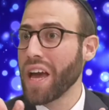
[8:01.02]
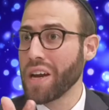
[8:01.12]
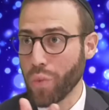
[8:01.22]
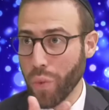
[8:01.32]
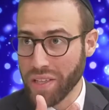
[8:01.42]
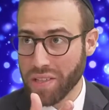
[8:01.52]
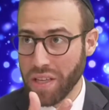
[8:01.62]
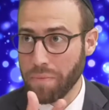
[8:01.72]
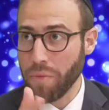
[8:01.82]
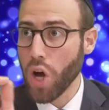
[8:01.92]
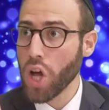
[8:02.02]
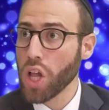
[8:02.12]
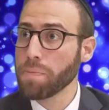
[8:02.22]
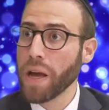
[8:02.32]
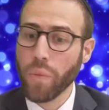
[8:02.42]
and wisdom.
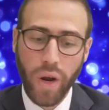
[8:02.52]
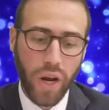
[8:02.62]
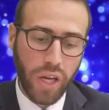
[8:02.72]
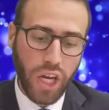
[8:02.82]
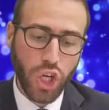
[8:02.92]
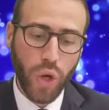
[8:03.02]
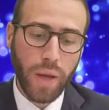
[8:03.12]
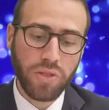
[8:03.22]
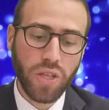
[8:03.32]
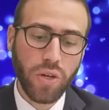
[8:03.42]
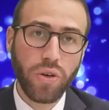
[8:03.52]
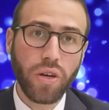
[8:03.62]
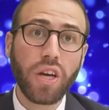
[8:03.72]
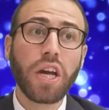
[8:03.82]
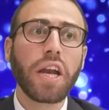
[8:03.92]
All by wearing a Shoham
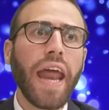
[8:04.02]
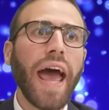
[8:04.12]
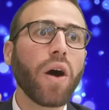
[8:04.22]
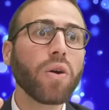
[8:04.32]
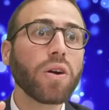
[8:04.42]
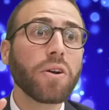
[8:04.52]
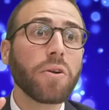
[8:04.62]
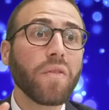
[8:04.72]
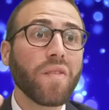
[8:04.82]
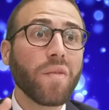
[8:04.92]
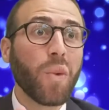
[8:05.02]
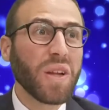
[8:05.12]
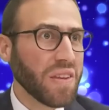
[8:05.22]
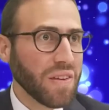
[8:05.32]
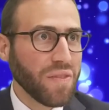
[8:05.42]
stone. Now,
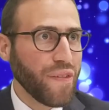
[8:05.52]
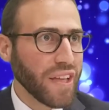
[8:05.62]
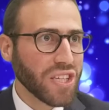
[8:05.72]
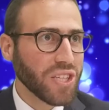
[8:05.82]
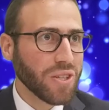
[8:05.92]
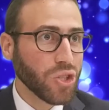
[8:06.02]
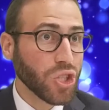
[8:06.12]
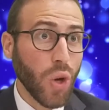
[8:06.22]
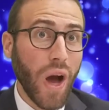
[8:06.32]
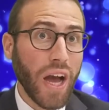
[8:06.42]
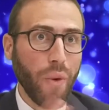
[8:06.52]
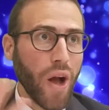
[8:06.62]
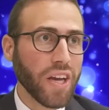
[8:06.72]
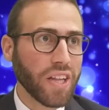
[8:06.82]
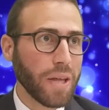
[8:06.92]
what fits so
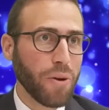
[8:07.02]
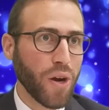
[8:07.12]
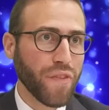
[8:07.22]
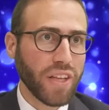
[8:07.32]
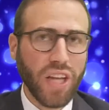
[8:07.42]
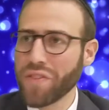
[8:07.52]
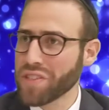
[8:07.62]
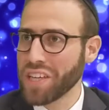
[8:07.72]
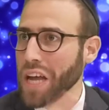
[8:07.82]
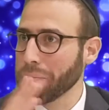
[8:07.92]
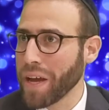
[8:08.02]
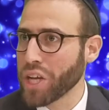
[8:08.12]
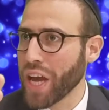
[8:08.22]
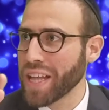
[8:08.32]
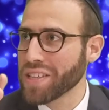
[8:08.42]
ironically perfect, obviously not by
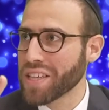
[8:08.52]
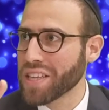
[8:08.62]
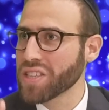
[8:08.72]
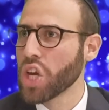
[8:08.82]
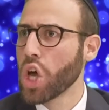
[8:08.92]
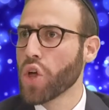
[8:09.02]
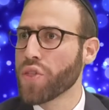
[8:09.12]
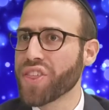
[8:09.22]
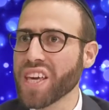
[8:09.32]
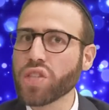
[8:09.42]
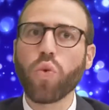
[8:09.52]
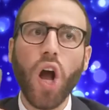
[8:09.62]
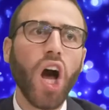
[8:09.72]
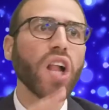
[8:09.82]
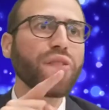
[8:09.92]
chance, is these
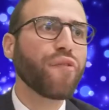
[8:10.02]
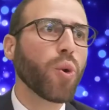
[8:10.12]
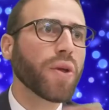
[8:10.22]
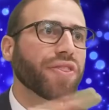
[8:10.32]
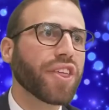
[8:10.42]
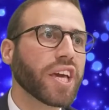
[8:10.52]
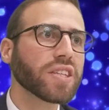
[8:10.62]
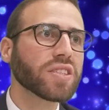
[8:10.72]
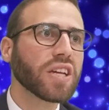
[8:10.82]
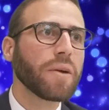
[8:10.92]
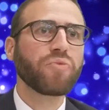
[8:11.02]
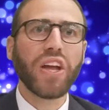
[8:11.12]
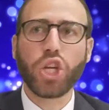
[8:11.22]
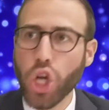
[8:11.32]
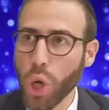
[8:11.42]
were all four things
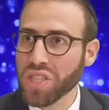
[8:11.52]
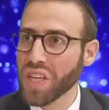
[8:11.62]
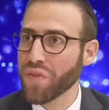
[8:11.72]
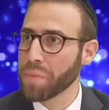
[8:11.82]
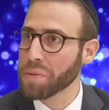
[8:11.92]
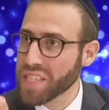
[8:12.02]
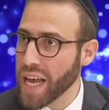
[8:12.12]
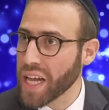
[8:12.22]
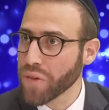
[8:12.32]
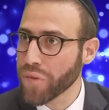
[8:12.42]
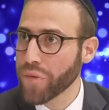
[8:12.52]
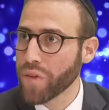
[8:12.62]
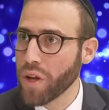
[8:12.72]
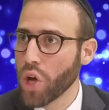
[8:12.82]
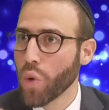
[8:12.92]
that Joseph
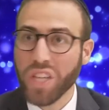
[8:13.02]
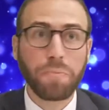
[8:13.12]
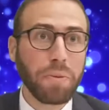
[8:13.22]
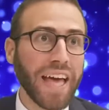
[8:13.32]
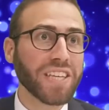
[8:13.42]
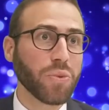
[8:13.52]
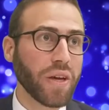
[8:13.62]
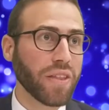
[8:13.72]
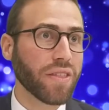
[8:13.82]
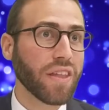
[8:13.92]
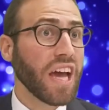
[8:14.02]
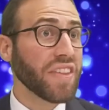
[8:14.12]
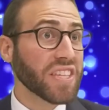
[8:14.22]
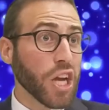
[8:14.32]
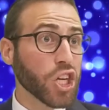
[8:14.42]
himself was blessed with.
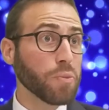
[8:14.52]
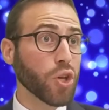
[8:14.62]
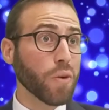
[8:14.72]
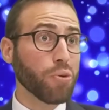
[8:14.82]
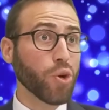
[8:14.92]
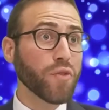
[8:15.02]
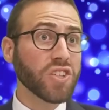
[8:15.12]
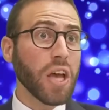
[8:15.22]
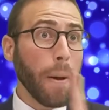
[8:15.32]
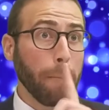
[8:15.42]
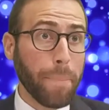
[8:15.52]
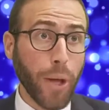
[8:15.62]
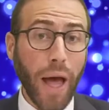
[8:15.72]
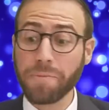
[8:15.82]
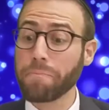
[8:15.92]
And the Zera Shimshon proves
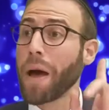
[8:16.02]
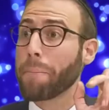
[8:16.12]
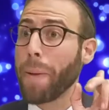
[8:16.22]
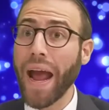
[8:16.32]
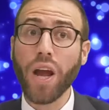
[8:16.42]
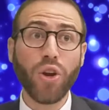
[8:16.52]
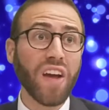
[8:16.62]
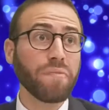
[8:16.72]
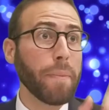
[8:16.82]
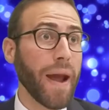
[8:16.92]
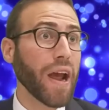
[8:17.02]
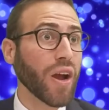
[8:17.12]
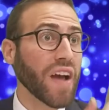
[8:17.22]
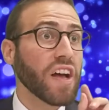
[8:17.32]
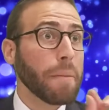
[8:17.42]
paragraph by
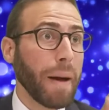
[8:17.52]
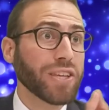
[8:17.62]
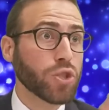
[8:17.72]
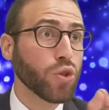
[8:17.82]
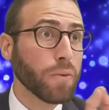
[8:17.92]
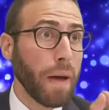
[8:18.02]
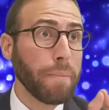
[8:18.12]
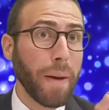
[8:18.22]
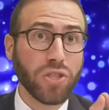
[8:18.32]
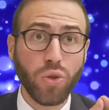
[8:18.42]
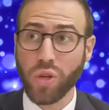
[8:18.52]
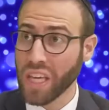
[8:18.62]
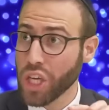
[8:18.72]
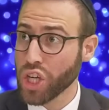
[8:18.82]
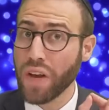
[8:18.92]
paragraph, pasuk by pasuk,
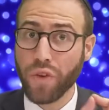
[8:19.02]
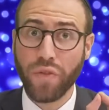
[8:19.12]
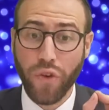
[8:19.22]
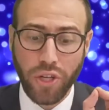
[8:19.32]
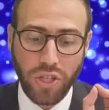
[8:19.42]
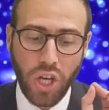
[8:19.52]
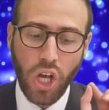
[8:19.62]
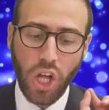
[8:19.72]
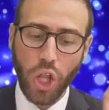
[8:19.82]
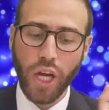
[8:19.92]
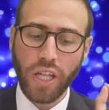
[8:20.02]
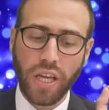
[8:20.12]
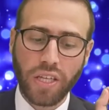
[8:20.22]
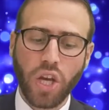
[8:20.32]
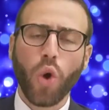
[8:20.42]
each and every verse. Look at
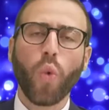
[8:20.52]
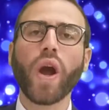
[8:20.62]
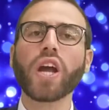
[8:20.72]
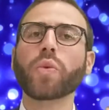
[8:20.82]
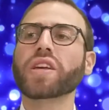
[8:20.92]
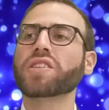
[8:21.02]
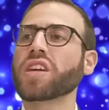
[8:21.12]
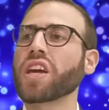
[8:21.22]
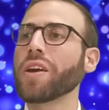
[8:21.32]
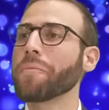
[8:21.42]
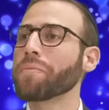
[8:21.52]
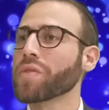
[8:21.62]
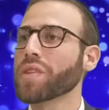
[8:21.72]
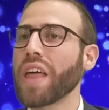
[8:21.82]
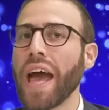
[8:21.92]
this. Where do we see
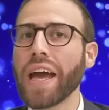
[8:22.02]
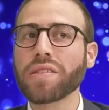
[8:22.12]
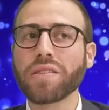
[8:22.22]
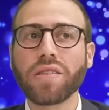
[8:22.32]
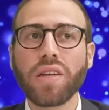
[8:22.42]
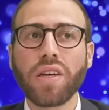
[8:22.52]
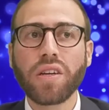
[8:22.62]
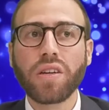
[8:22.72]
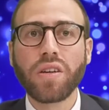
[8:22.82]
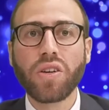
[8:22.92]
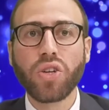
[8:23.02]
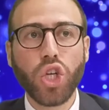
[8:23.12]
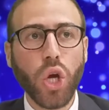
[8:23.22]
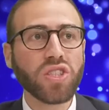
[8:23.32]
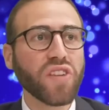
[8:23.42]
that
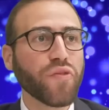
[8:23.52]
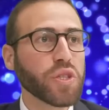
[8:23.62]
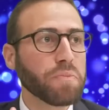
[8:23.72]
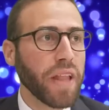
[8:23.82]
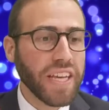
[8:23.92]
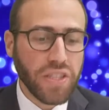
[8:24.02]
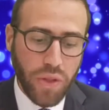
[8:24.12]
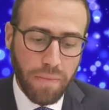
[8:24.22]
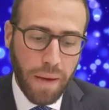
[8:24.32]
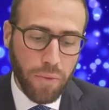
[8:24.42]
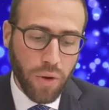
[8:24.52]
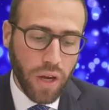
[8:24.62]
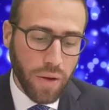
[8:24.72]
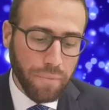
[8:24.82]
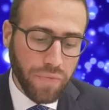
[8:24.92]
Joseph was blessed with
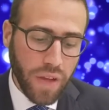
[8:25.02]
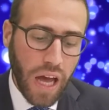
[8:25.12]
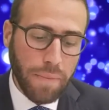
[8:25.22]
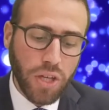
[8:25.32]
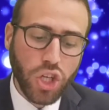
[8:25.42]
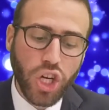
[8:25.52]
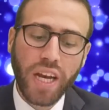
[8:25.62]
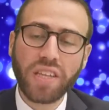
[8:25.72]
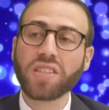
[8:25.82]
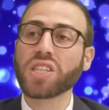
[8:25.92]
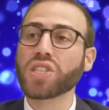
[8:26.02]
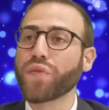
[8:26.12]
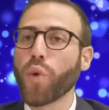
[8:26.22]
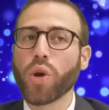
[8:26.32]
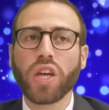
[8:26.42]
memory? I'm in Genesis
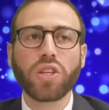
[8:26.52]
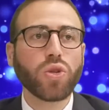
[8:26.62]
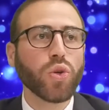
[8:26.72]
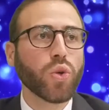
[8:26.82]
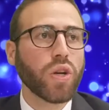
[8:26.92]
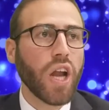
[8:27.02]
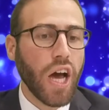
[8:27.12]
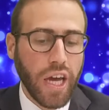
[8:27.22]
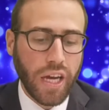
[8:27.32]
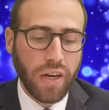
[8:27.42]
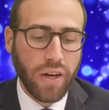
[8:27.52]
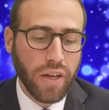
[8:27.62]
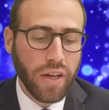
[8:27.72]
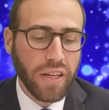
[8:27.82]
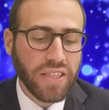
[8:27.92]
42:9.
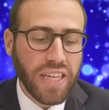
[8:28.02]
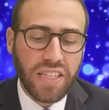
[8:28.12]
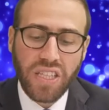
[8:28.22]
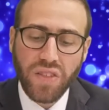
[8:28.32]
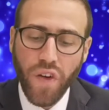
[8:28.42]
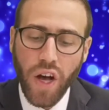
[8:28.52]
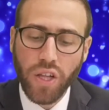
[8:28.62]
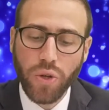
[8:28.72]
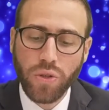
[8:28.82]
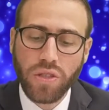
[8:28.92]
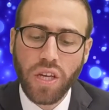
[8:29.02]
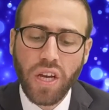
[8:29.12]
It says as follows.